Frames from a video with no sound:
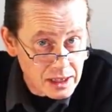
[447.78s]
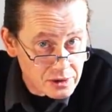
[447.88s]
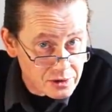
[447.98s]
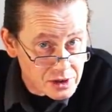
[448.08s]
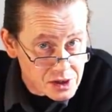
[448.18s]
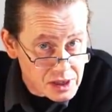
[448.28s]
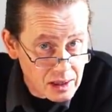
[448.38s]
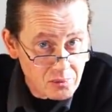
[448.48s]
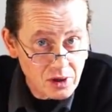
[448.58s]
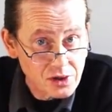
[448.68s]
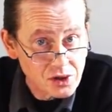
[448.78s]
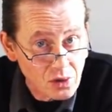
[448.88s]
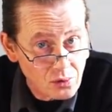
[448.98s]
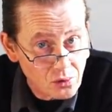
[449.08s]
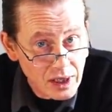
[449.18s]
aid on this camera, there's
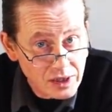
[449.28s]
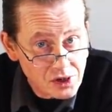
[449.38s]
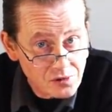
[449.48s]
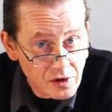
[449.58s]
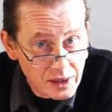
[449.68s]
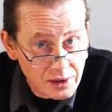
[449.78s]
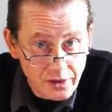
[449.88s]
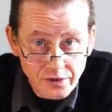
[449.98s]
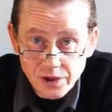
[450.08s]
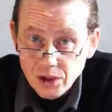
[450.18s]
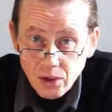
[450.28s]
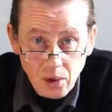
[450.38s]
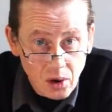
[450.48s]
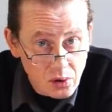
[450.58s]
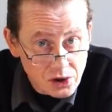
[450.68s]
no rangefinder, there's no
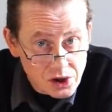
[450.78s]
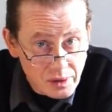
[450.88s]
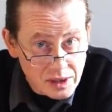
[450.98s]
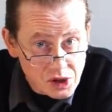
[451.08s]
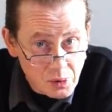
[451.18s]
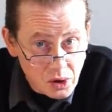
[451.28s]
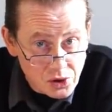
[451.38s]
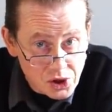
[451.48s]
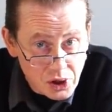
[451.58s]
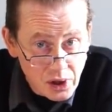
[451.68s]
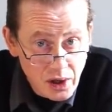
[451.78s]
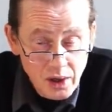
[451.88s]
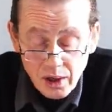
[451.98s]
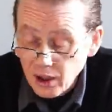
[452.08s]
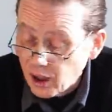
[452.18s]
auto exposure,
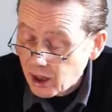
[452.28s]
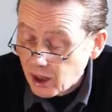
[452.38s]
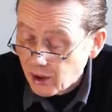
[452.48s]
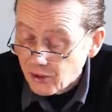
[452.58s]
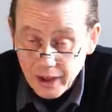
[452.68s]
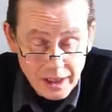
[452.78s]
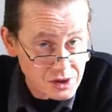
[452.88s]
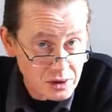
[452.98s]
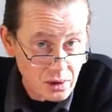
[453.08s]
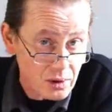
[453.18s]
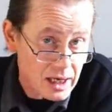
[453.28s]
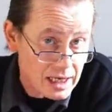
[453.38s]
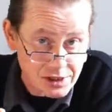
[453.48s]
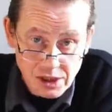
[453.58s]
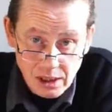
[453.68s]
there's no
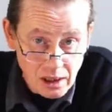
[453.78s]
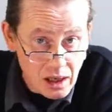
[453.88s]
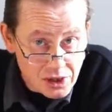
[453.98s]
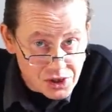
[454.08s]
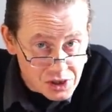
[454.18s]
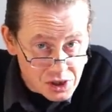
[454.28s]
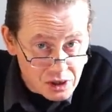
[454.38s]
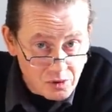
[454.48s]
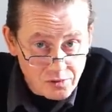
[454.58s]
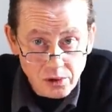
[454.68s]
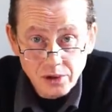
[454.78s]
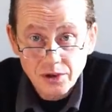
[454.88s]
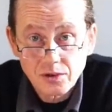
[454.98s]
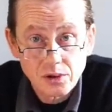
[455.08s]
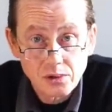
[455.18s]
SLR system of looking
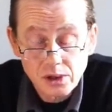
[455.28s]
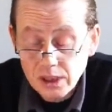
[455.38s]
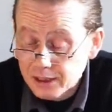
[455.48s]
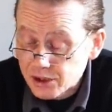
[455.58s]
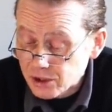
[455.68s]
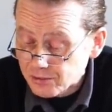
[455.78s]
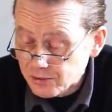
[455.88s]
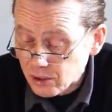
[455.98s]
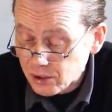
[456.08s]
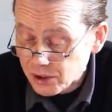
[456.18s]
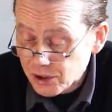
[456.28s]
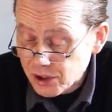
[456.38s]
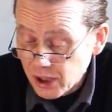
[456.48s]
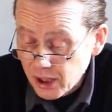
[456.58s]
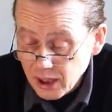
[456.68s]
through the lens to focus.
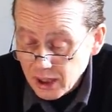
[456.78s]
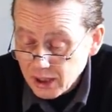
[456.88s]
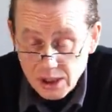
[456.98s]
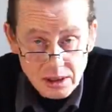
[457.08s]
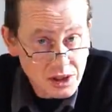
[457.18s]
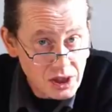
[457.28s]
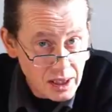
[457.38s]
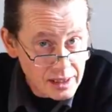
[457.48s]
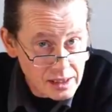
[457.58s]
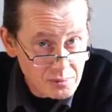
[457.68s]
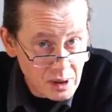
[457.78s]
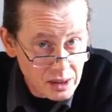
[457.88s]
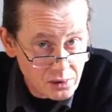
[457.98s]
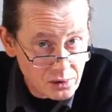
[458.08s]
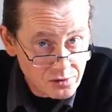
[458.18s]
It's entirely
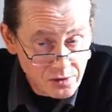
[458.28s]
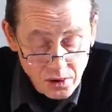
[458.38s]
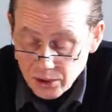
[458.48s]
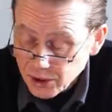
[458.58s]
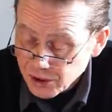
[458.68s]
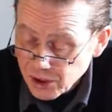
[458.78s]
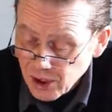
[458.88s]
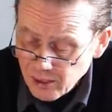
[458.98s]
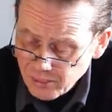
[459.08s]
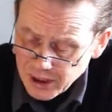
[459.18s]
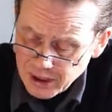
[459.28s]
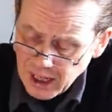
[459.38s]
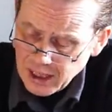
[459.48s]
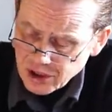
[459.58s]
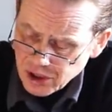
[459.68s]
manual focus, but it
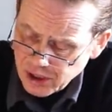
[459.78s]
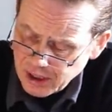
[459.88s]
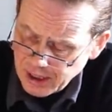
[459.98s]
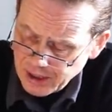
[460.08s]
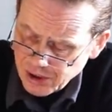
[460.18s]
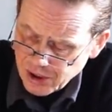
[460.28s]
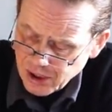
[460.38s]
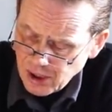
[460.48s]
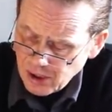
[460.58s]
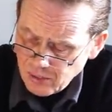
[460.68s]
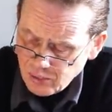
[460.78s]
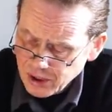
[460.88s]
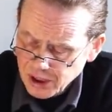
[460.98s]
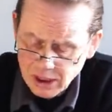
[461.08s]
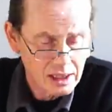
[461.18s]
actually is
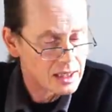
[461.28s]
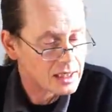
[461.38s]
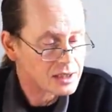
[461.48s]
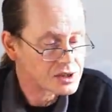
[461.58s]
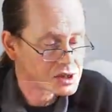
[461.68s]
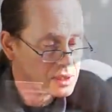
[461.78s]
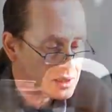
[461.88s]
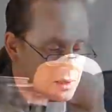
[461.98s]
pretty easy.